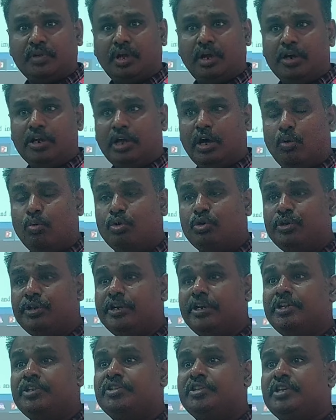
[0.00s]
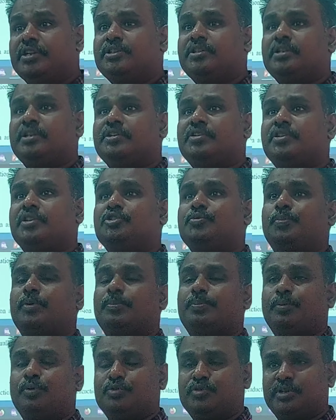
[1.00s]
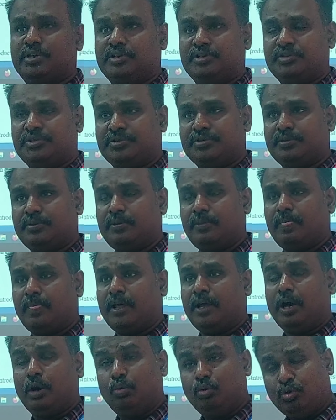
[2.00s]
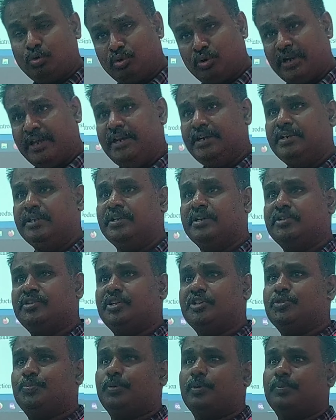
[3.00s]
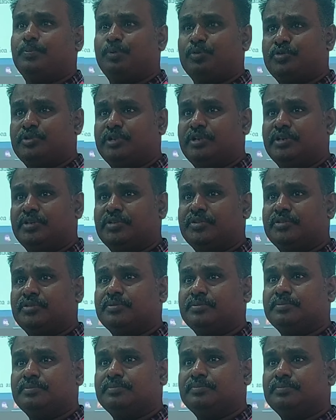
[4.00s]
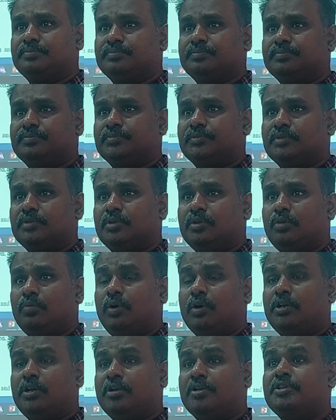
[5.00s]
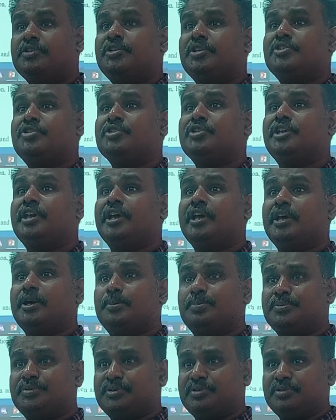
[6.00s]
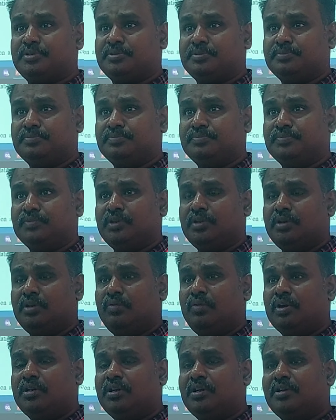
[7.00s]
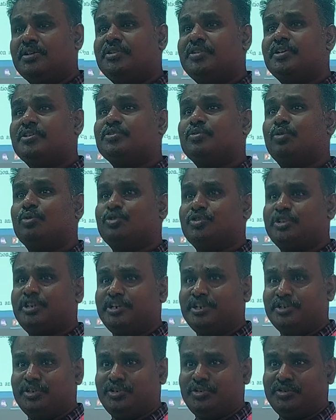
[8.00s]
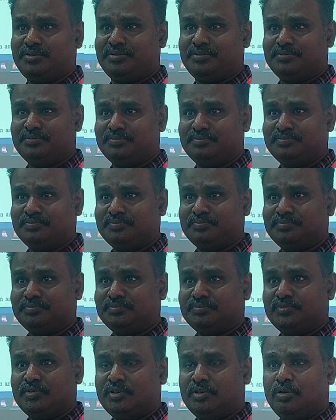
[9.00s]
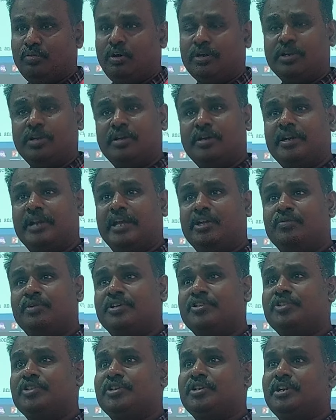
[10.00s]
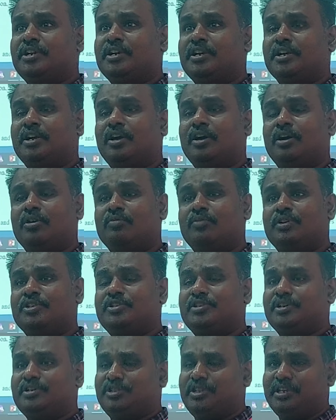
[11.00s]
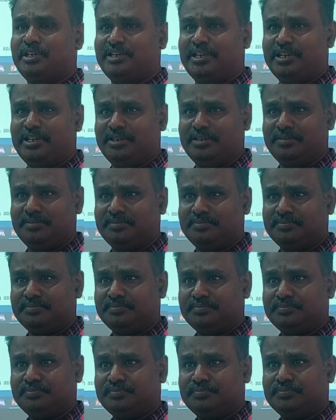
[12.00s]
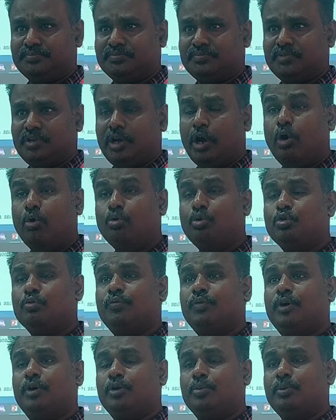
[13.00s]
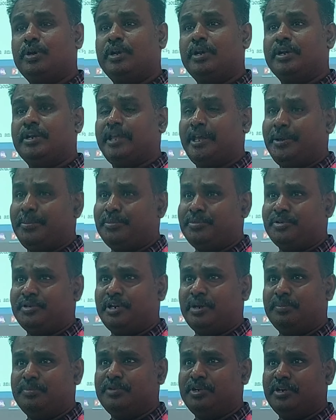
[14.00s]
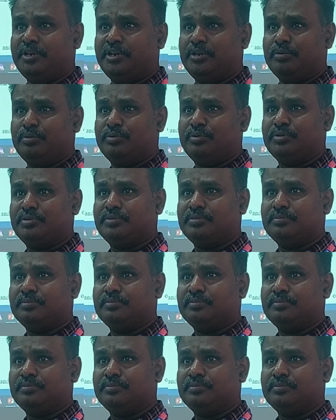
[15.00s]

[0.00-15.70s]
and how to initiate the research proposals, how to write the research proposals, what are research gaps, what are research questions, what are divergent and convergent thinking, how to formulate aims and objectives,